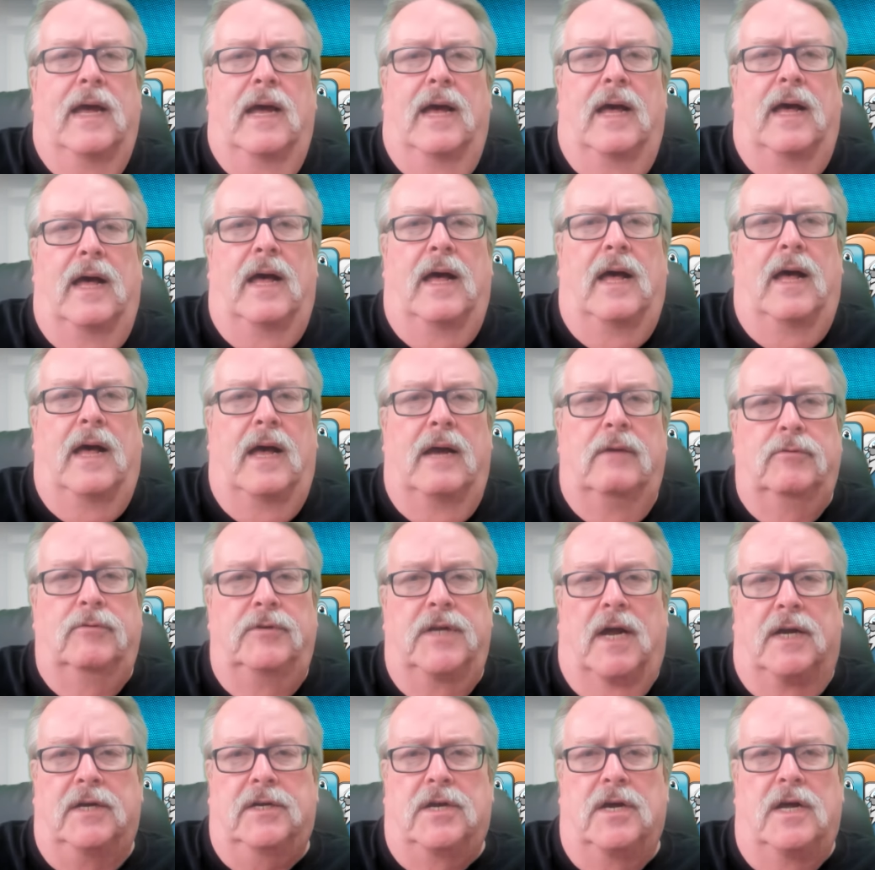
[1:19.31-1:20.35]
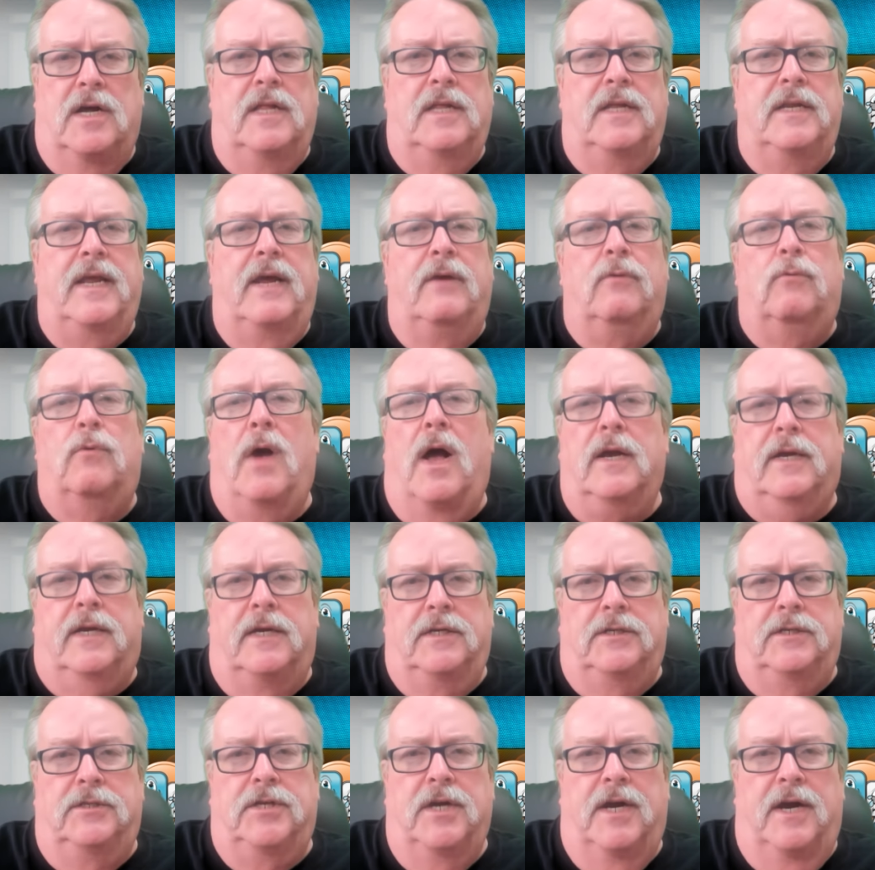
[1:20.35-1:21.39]
I would not call it a
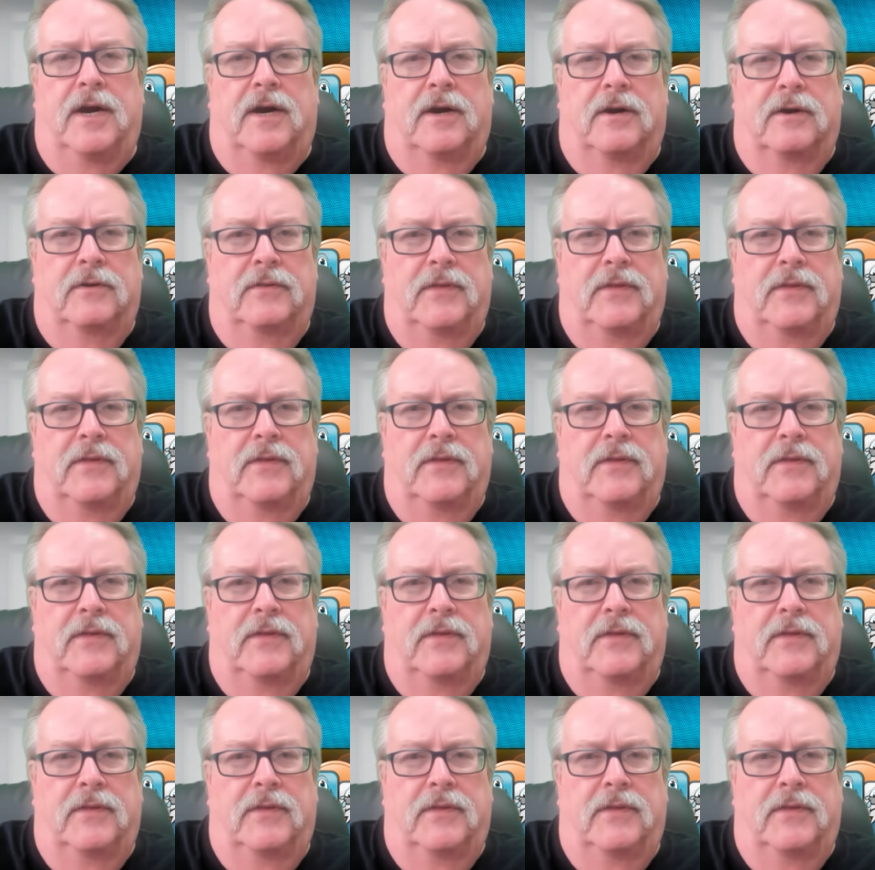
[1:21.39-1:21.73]
rocking chair.